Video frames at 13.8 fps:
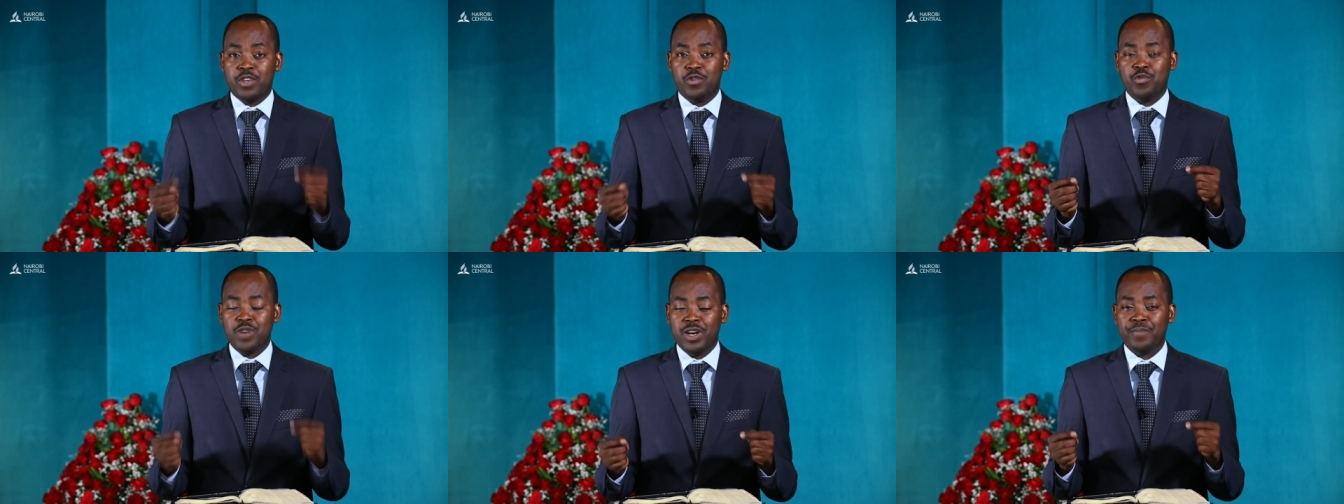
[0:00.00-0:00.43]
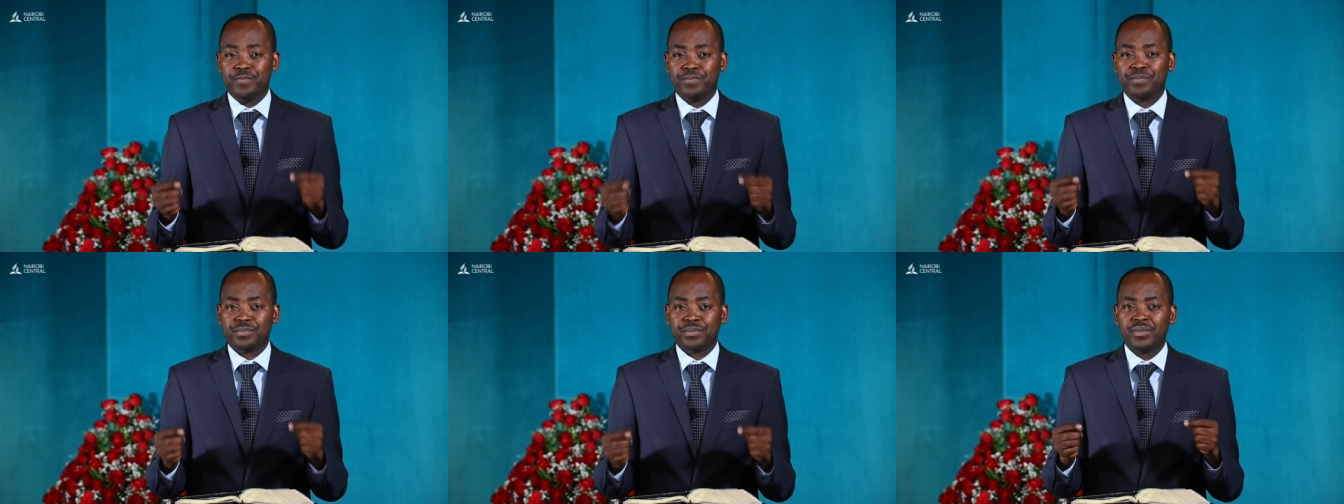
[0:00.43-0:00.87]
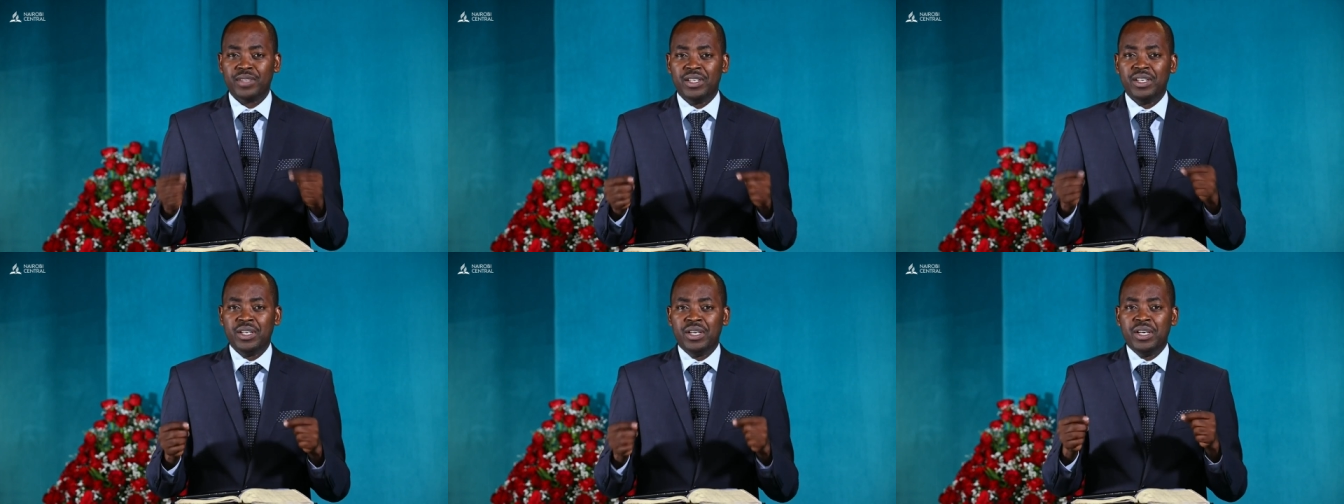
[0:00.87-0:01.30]
pure.
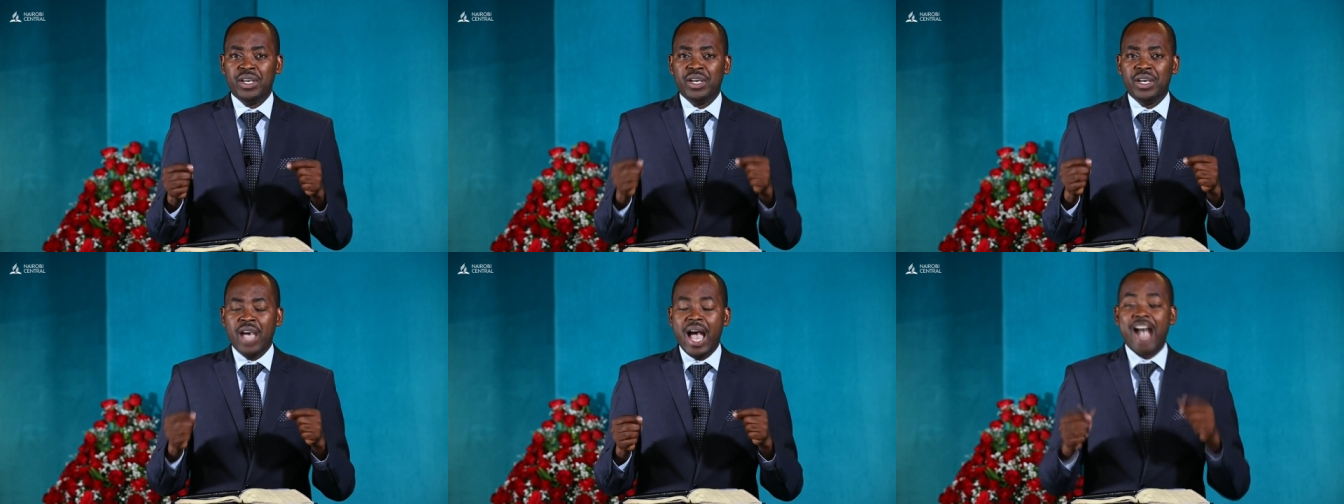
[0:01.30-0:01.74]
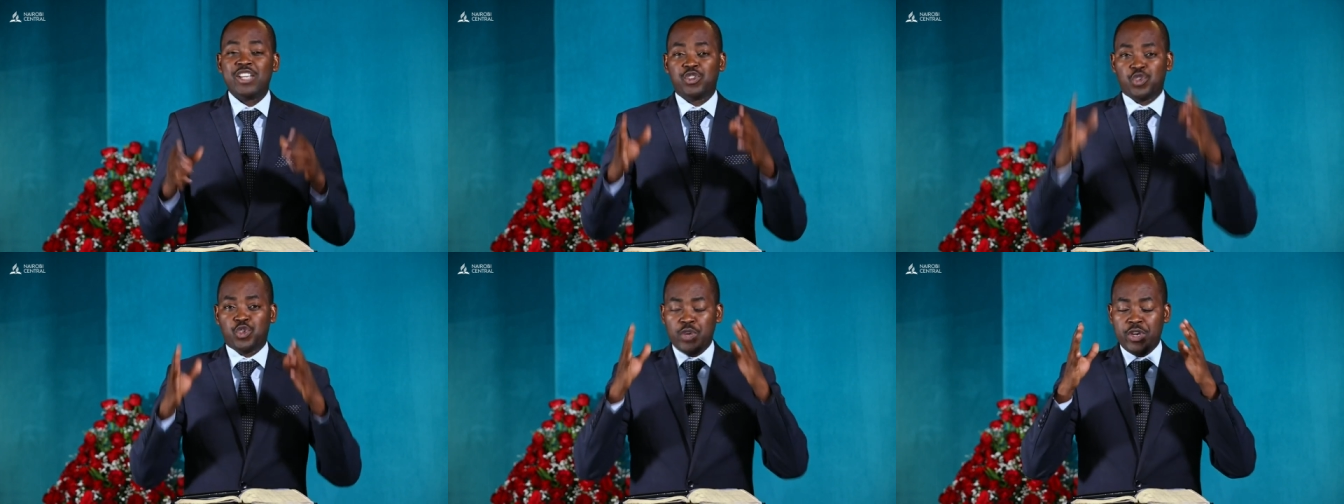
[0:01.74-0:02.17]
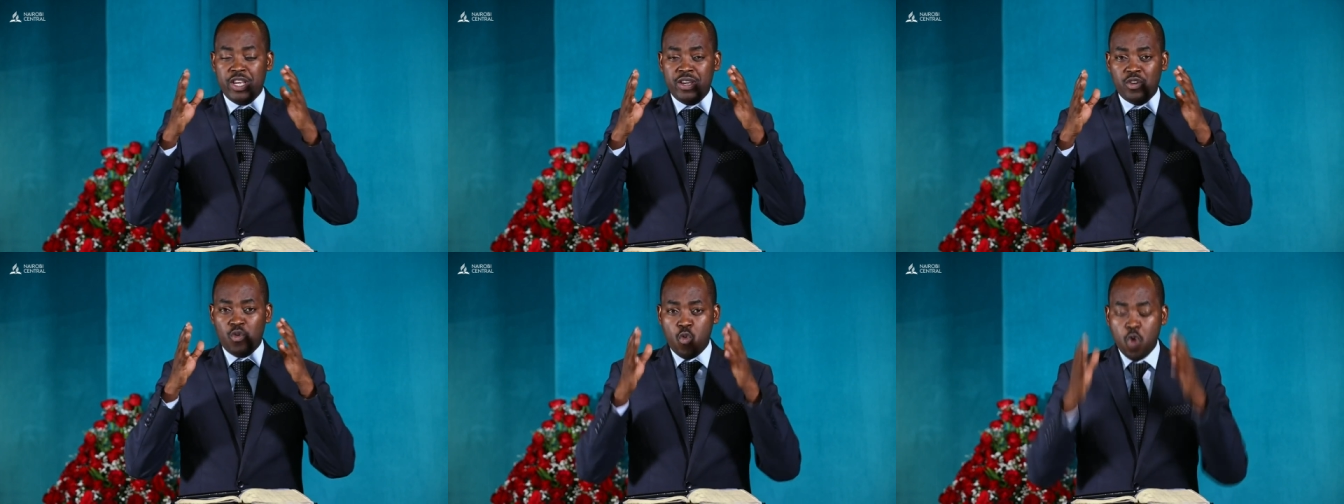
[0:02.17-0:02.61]
As
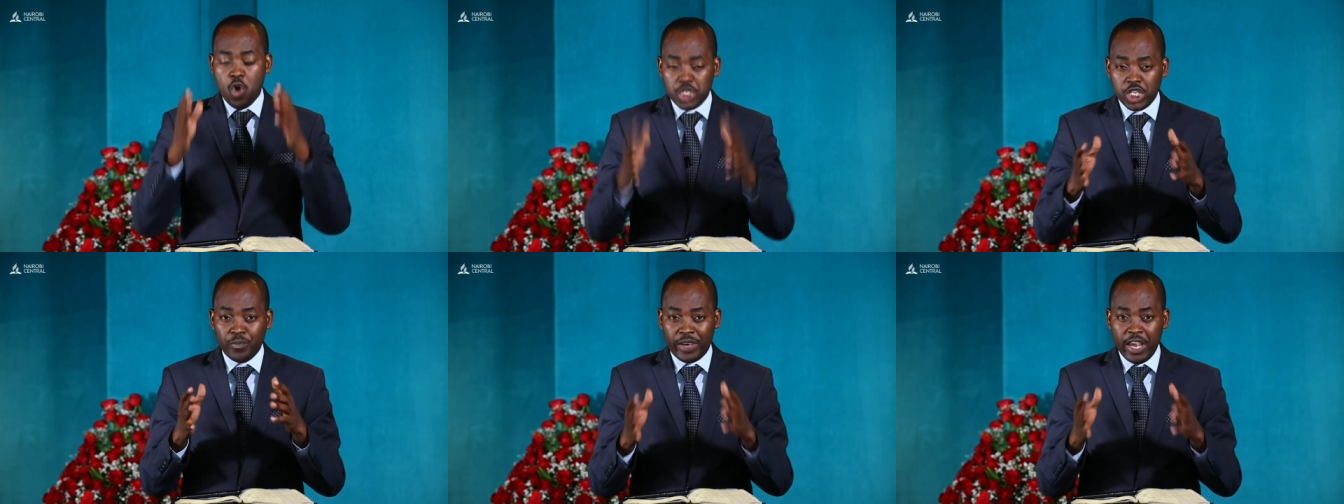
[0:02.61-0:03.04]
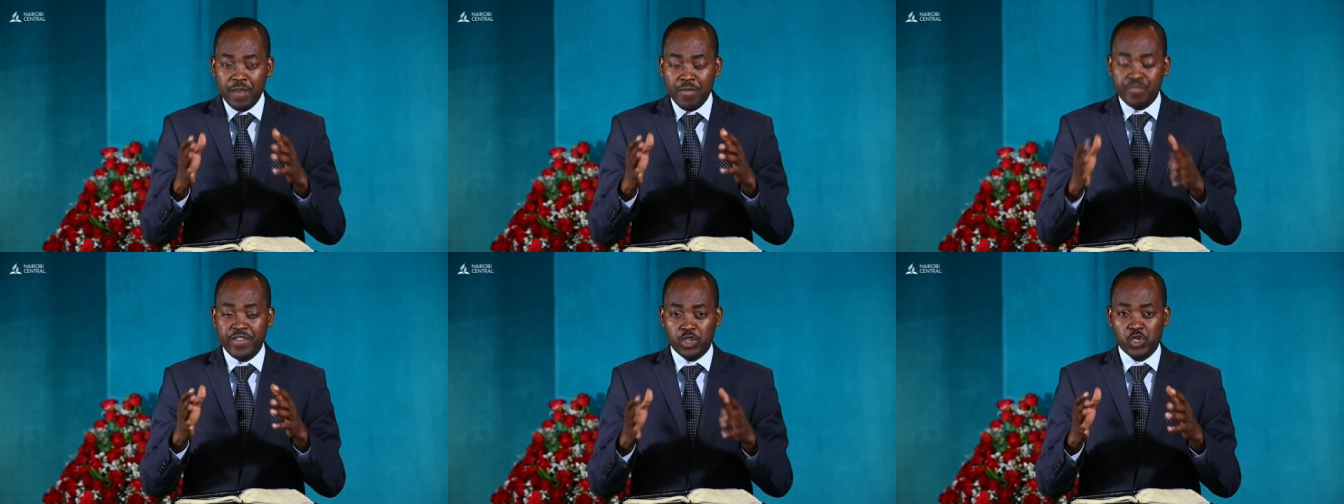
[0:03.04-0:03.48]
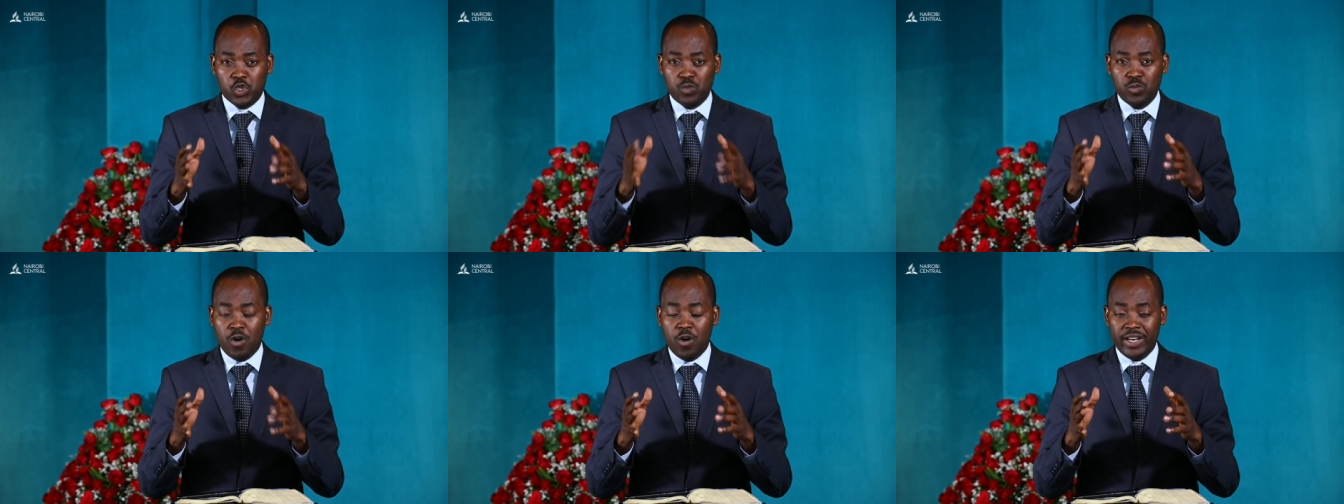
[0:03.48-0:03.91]
we worship Him
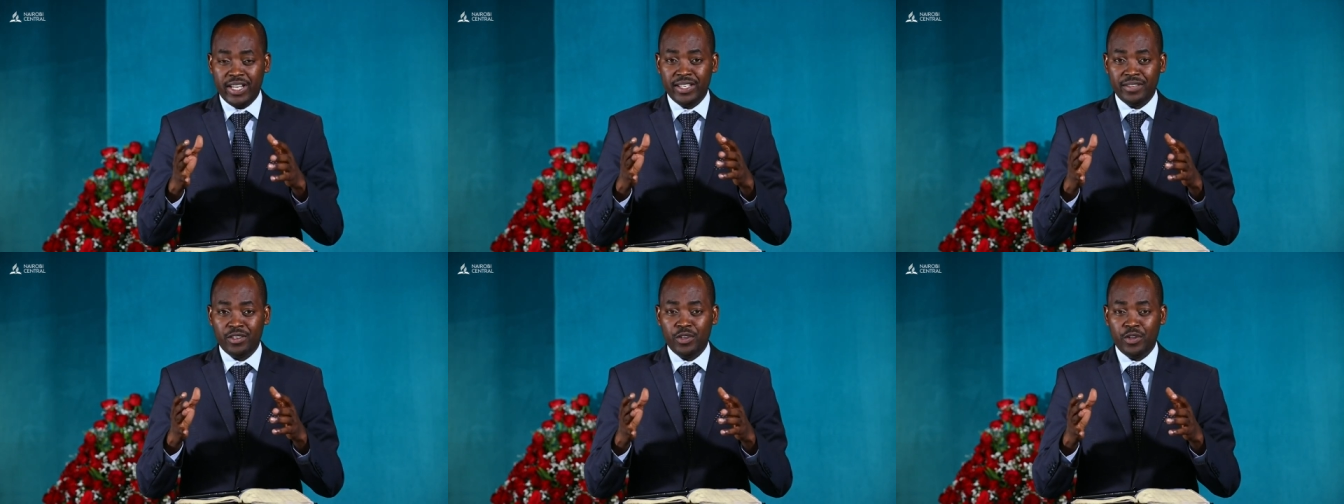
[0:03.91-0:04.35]
this morning,